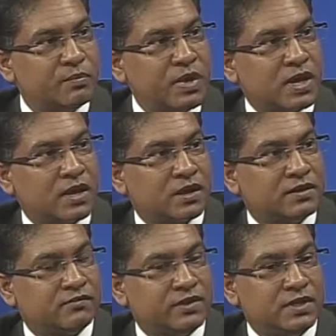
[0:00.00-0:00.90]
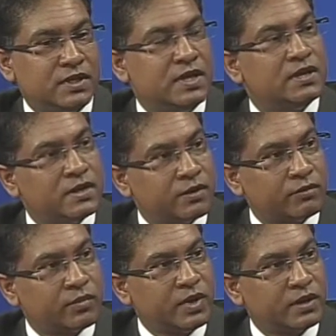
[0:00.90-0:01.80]
activity in the
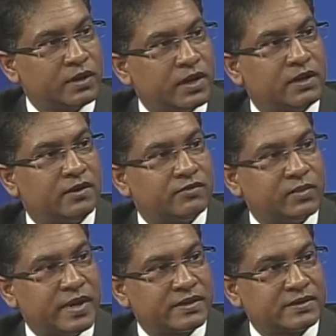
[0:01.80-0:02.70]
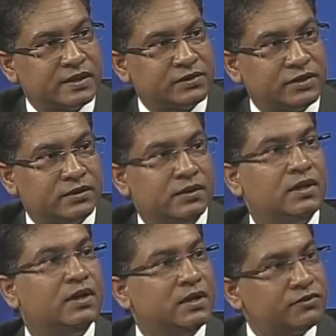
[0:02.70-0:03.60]
Caribbean and therefore by extension
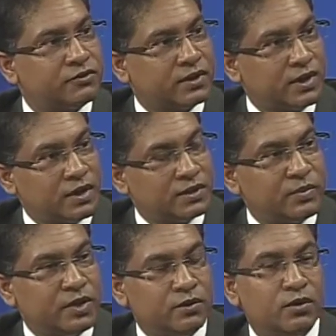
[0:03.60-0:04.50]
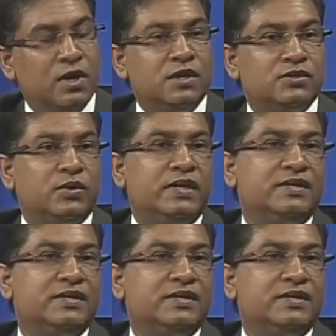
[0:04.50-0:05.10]
Trinidad and Tobago. So it is an